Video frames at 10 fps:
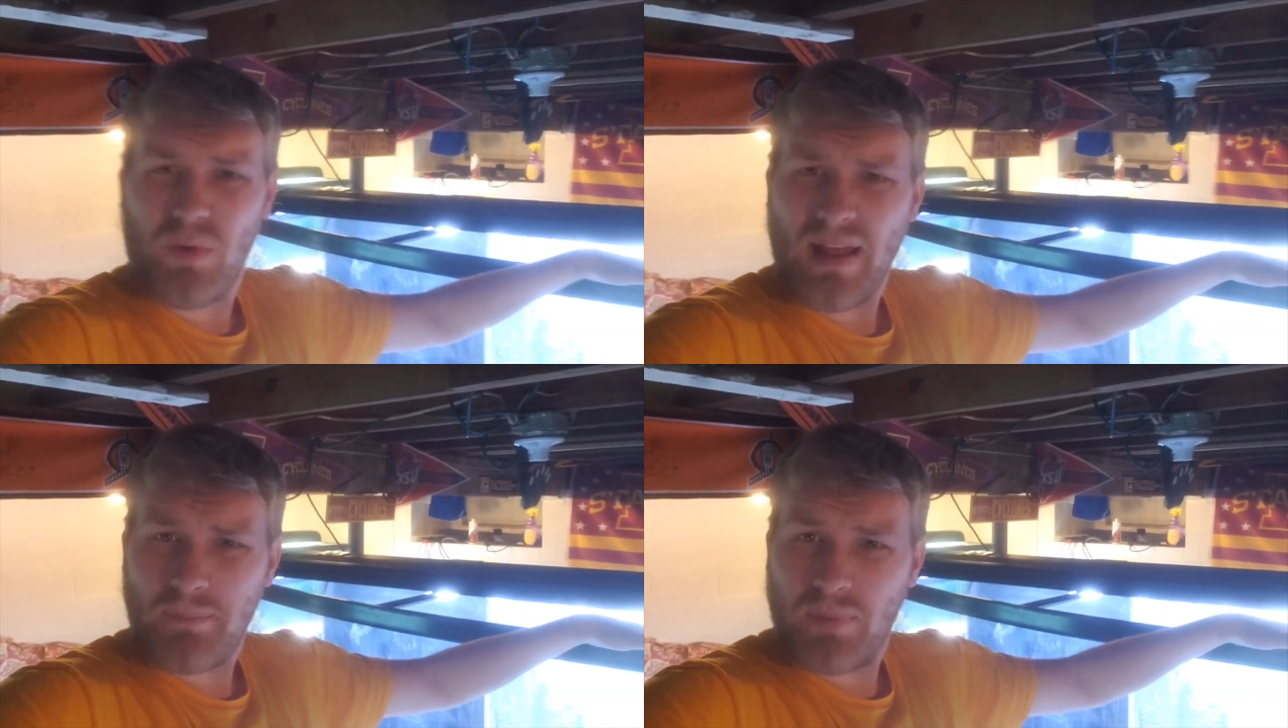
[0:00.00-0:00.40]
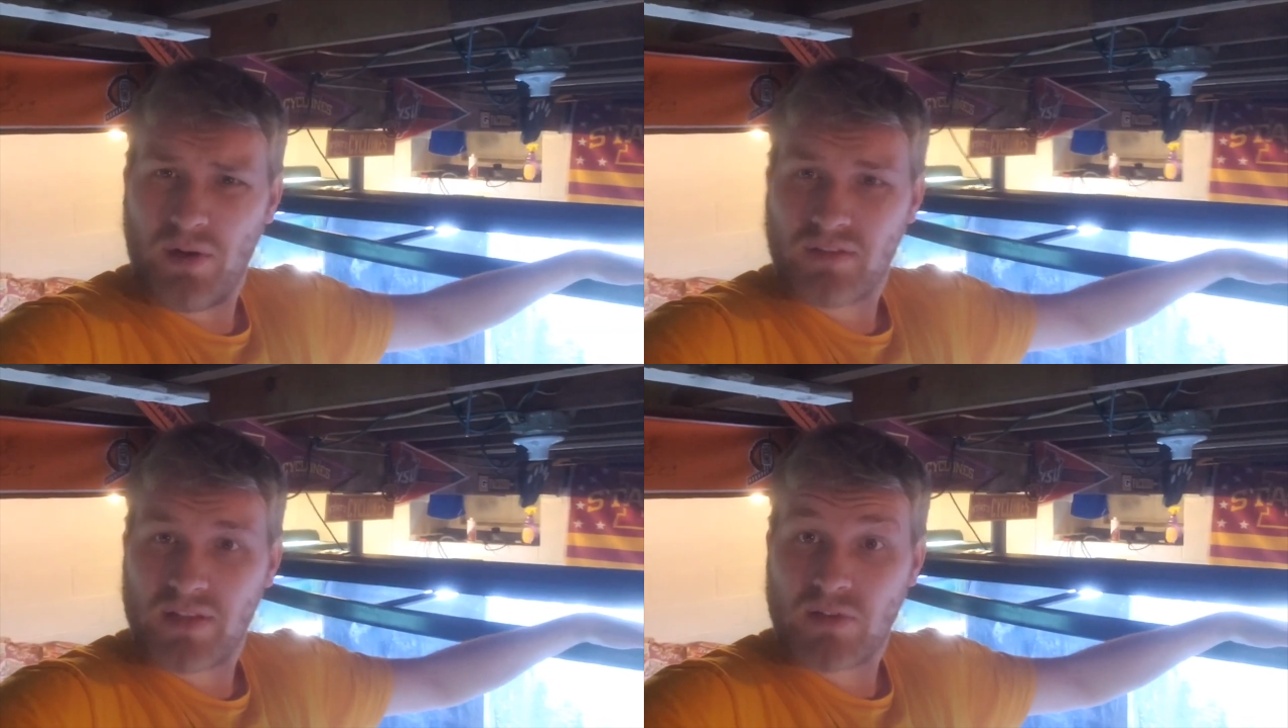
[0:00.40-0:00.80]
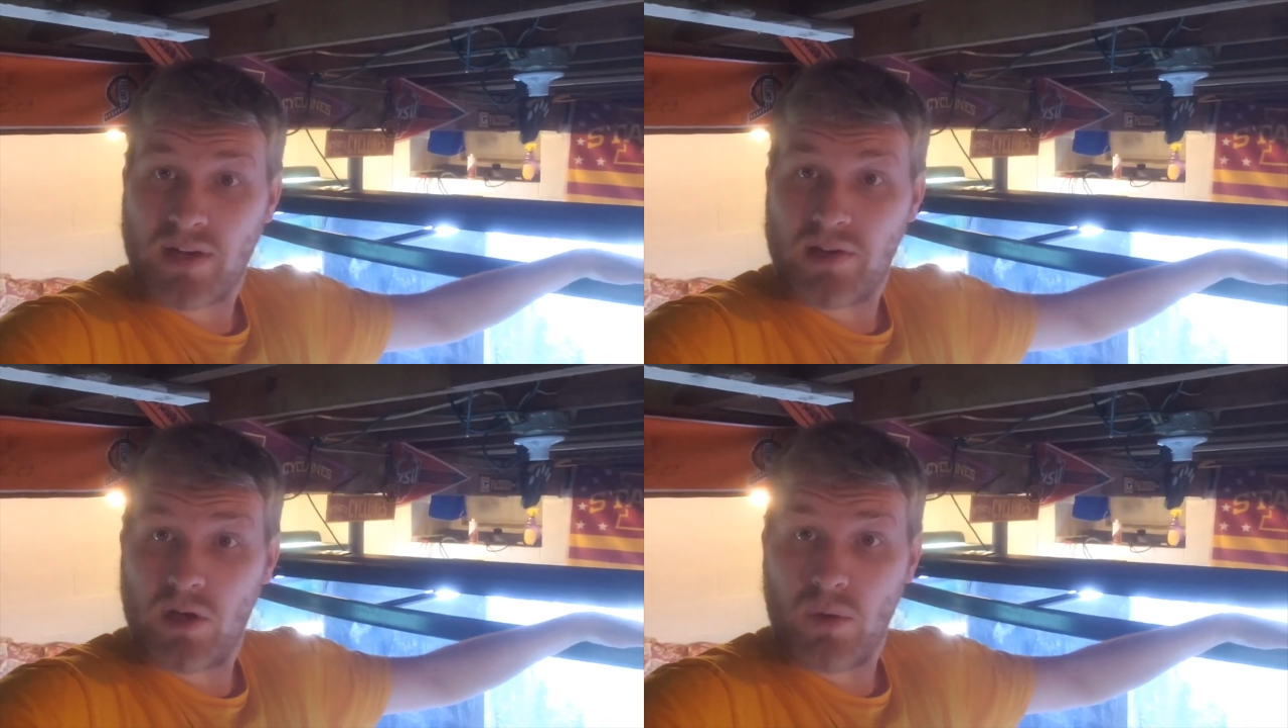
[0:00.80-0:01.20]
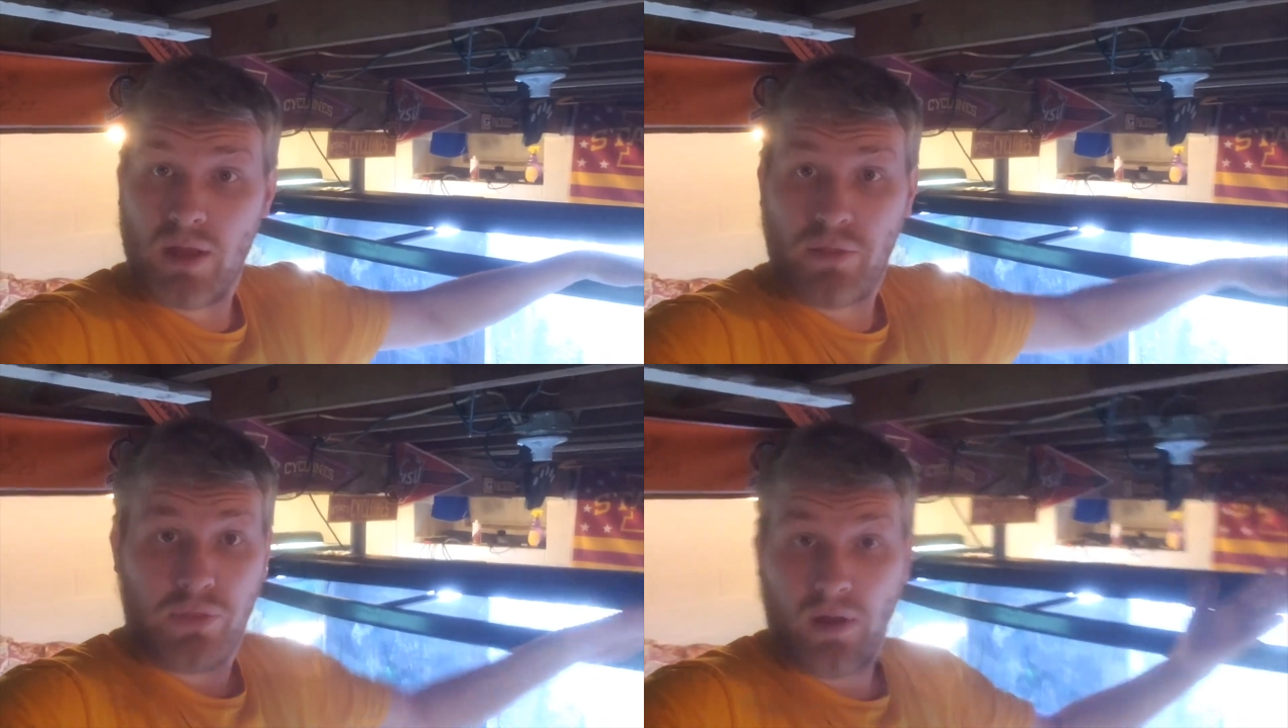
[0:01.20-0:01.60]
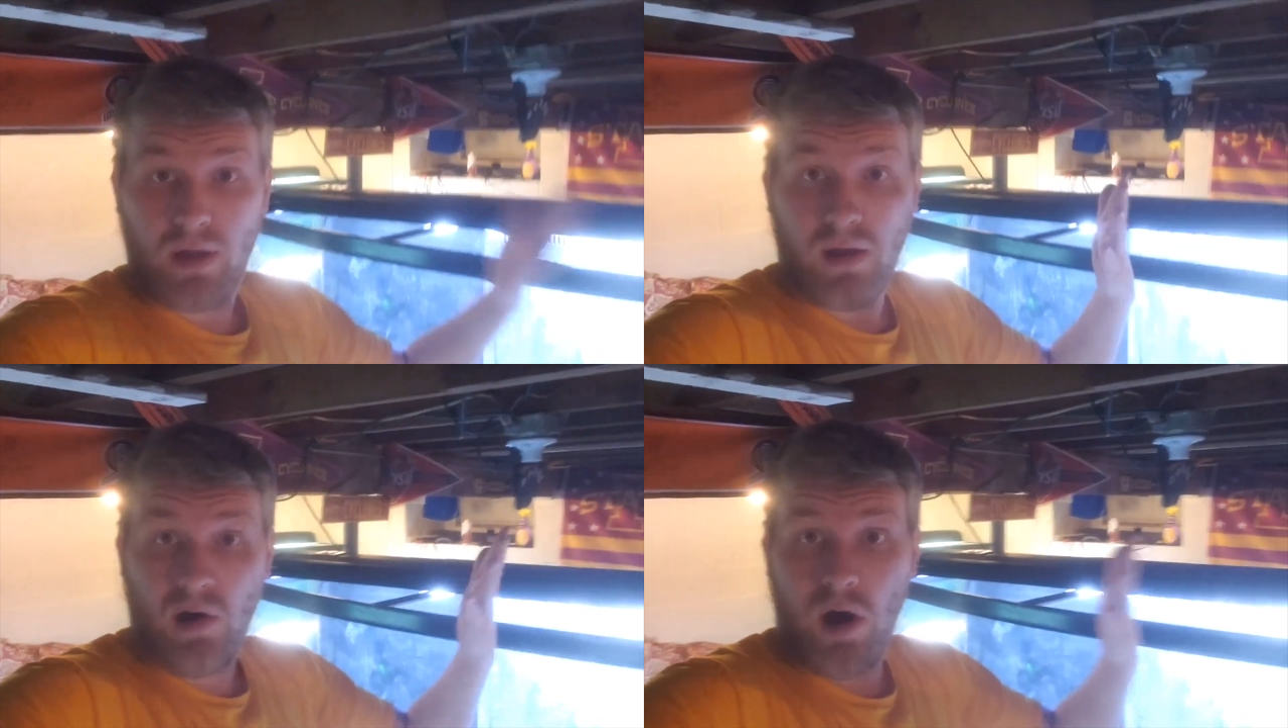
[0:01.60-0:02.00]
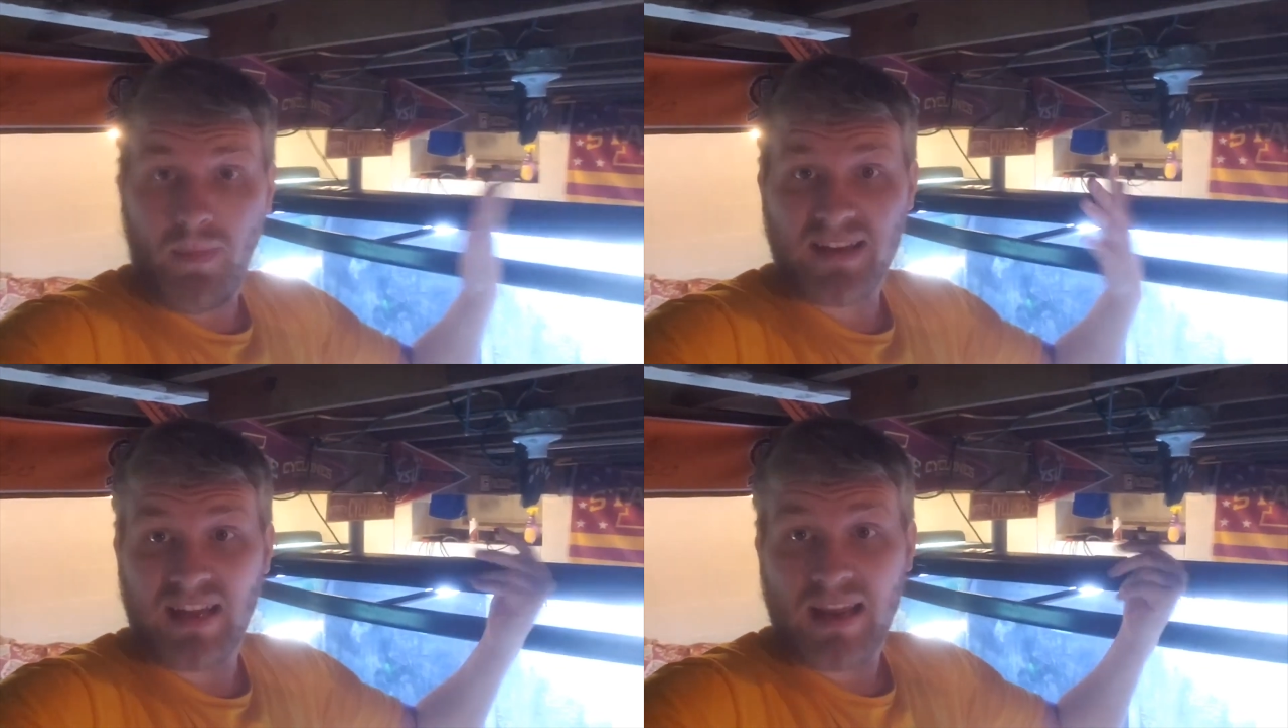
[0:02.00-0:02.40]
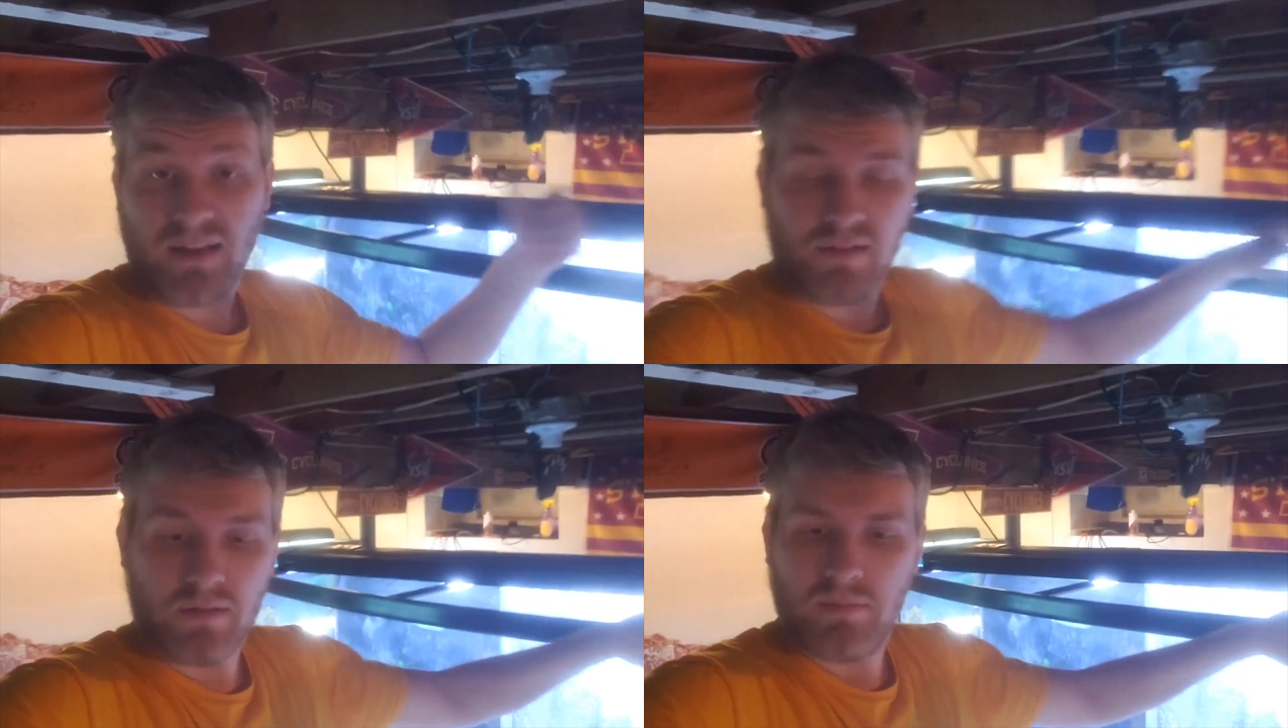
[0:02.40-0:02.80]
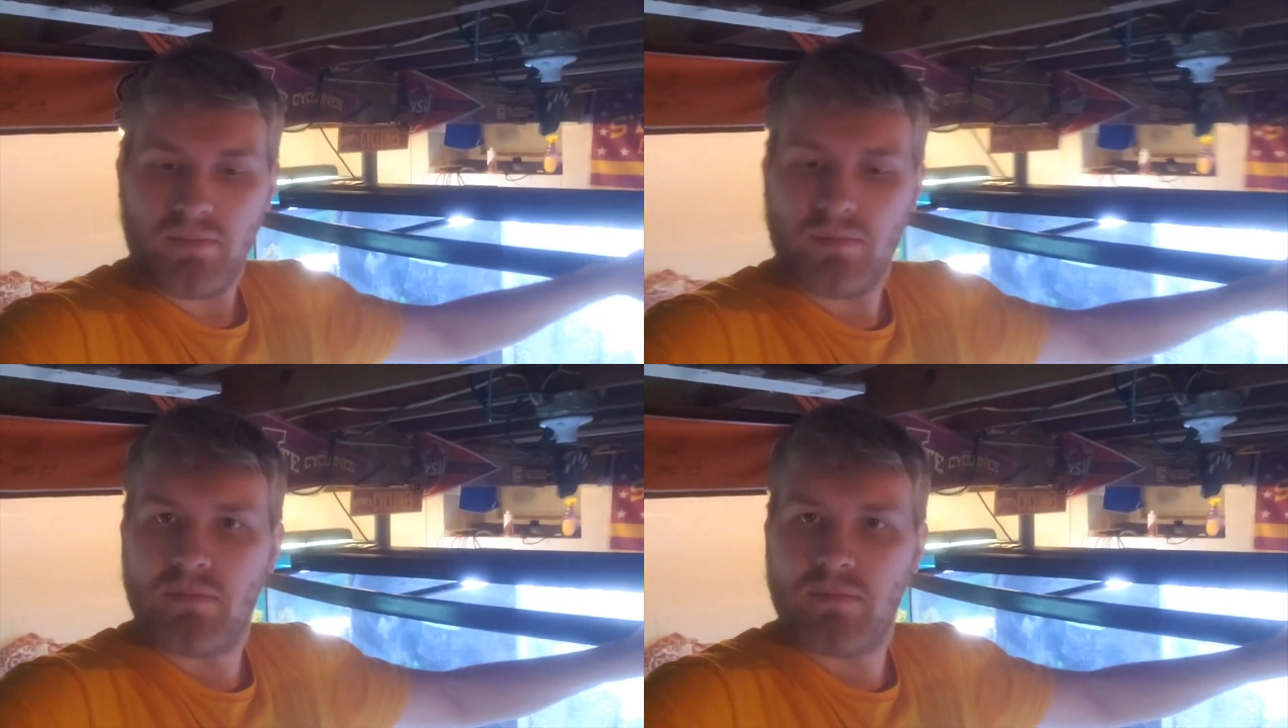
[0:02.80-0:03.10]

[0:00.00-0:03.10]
which is what I personally try to do with all my tanks.